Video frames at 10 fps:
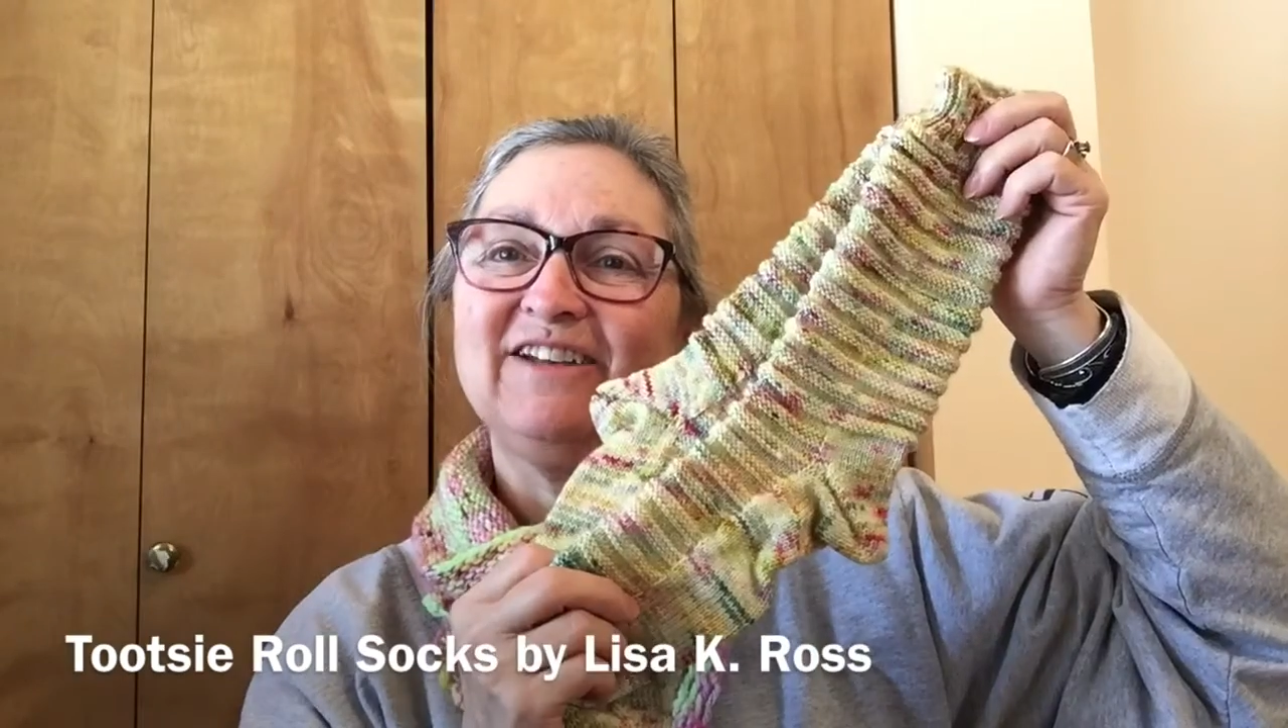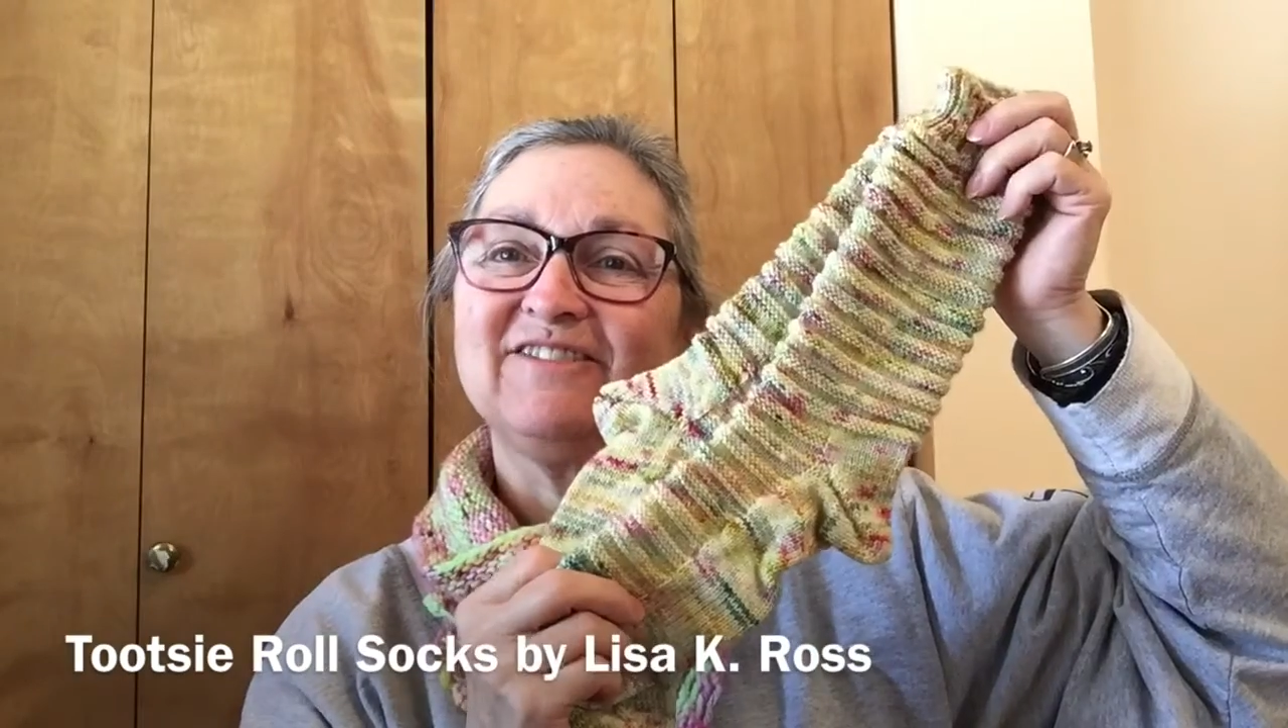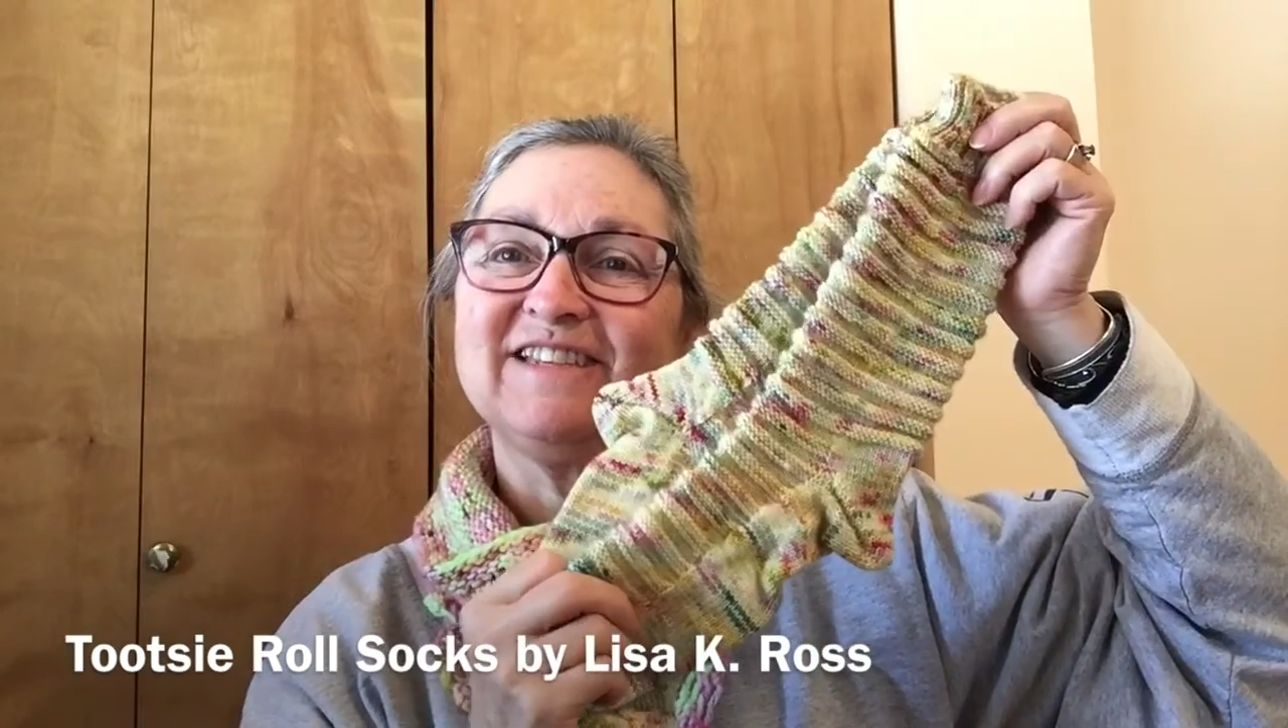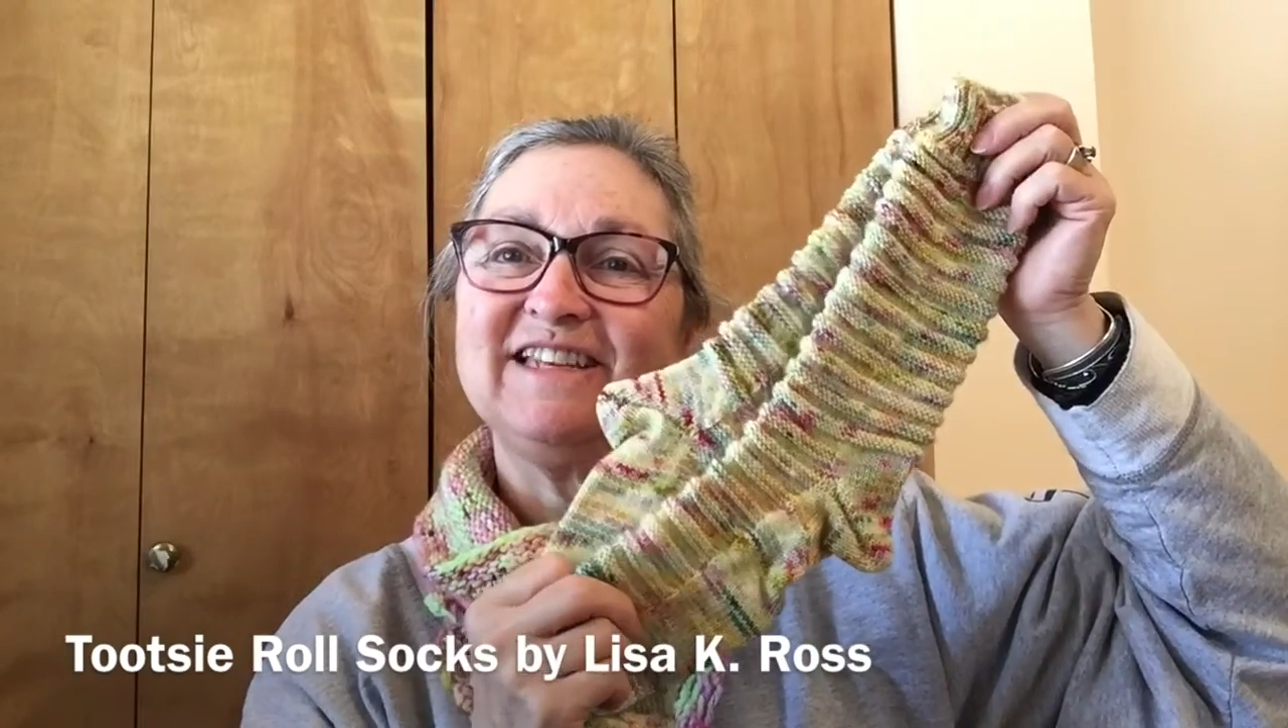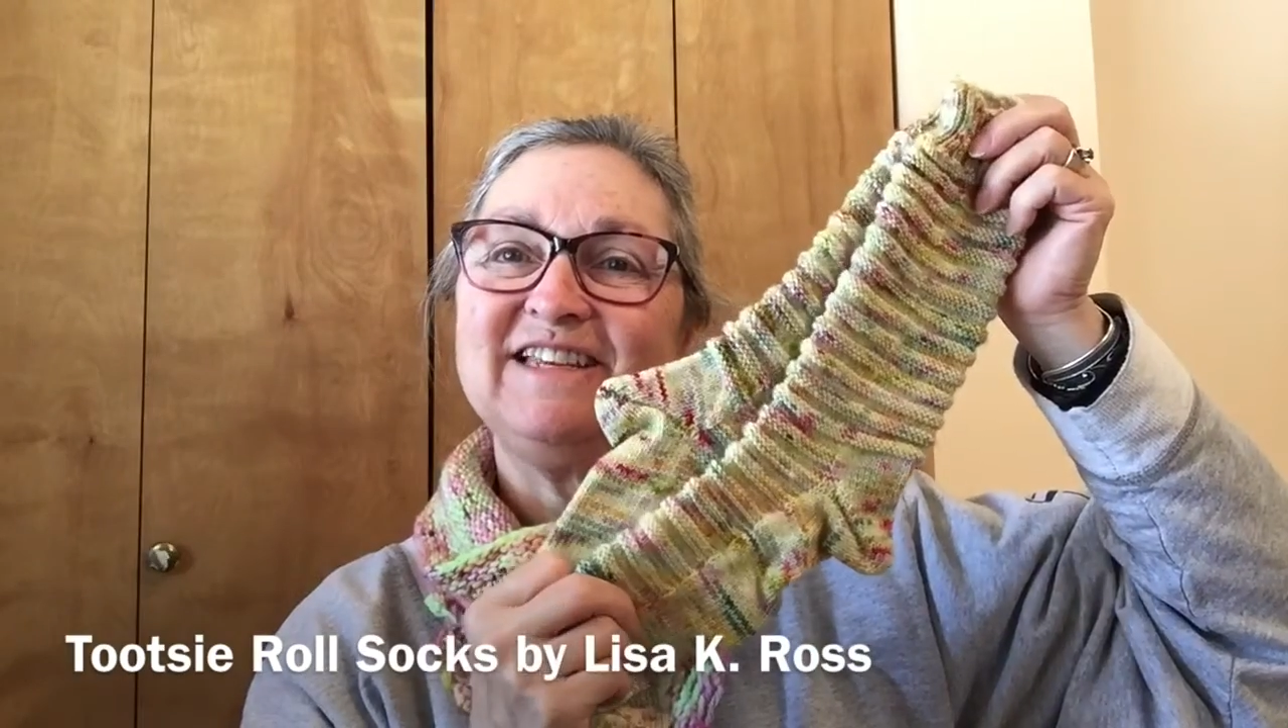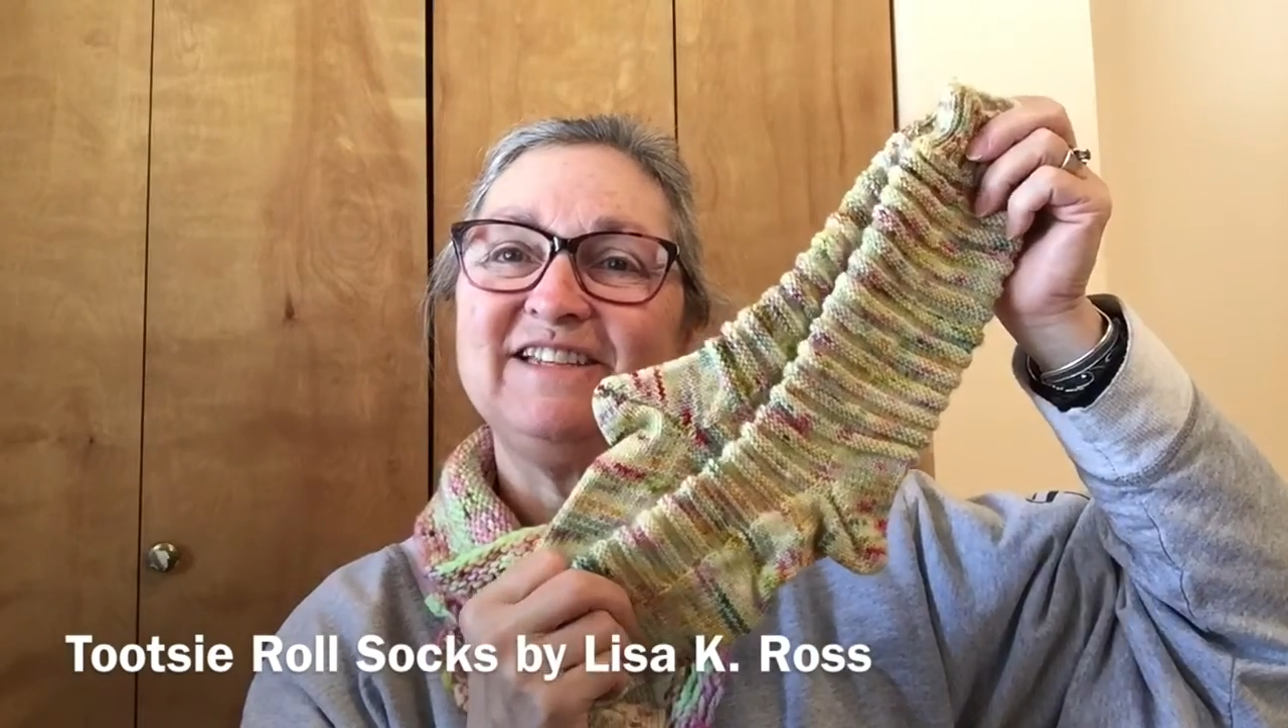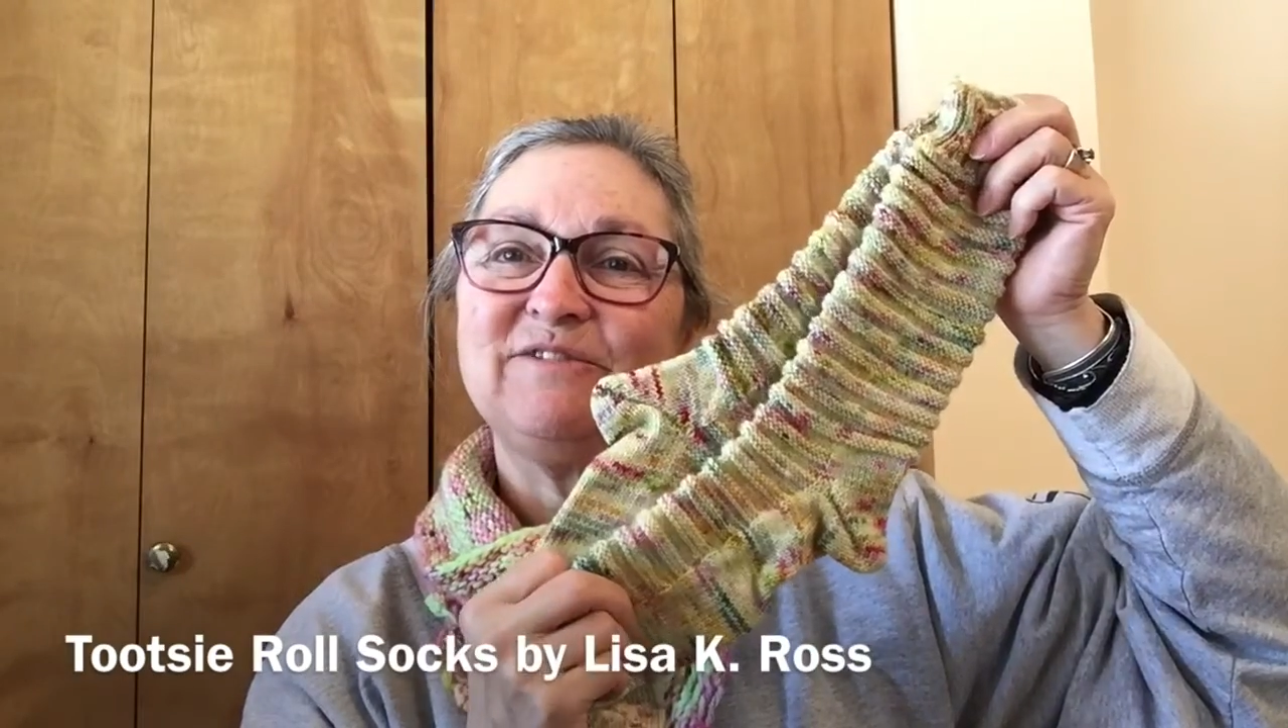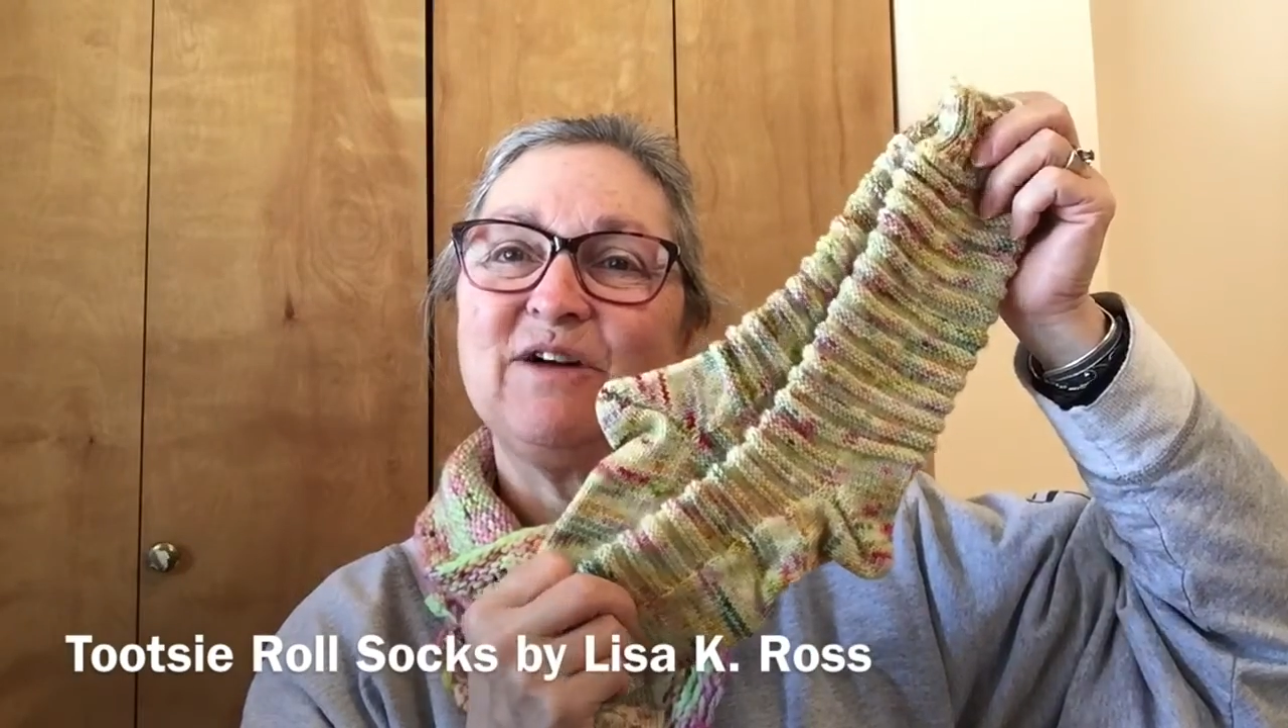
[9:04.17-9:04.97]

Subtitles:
It was an easy